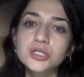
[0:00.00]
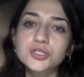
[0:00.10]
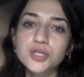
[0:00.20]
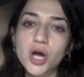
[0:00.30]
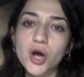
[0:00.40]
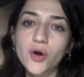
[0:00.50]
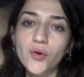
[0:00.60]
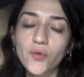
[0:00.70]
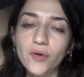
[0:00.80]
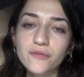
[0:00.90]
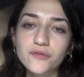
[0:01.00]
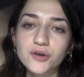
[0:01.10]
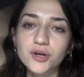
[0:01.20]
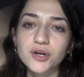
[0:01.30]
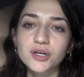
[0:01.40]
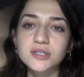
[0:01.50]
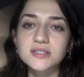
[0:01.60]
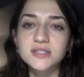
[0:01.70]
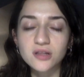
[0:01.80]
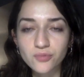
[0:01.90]
So for
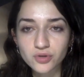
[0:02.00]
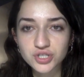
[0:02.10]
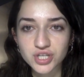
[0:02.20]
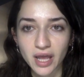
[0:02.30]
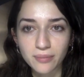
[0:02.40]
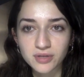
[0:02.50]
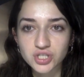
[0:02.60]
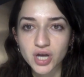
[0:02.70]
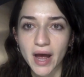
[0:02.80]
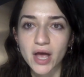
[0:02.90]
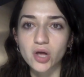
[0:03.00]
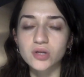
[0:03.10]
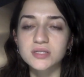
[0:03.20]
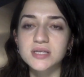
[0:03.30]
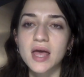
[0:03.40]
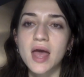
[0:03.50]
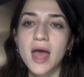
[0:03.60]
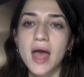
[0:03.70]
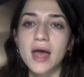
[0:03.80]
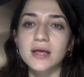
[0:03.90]
syllable shape, the child
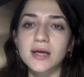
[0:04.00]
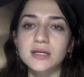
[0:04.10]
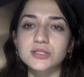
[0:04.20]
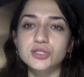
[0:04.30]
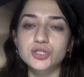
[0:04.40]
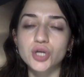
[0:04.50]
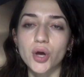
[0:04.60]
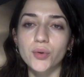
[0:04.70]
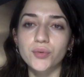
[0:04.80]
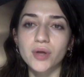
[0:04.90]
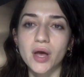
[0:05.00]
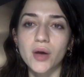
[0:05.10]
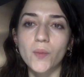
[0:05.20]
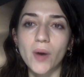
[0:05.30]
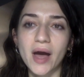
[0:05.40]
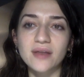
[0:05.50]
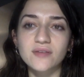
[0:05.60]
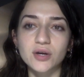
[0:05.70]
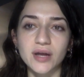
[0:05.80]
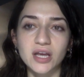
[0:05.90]
had shown a wide
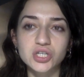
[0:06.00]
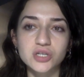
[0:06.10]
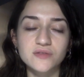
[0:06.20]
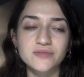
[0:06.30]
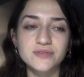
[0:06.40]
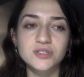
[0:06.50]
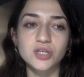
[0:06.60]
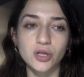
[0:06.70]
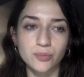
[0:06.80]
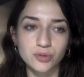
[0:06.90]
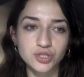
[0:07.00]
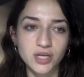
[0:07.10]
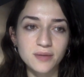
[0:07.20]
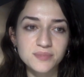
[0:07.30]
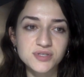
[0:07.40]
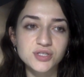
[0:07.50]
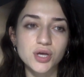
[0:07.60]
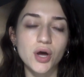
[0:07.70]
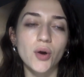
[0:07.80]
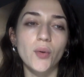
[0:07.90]
variation of syllable shapes.
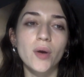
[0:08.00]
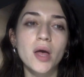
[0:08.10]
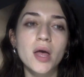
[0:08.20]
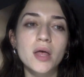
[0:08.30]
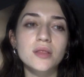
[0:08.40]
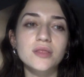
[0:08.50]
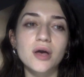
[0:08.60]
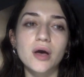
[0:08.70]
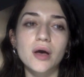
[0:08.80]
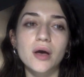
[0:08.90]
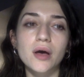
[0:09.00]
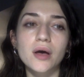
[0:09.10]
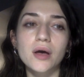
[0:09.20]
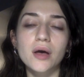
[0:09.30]
So the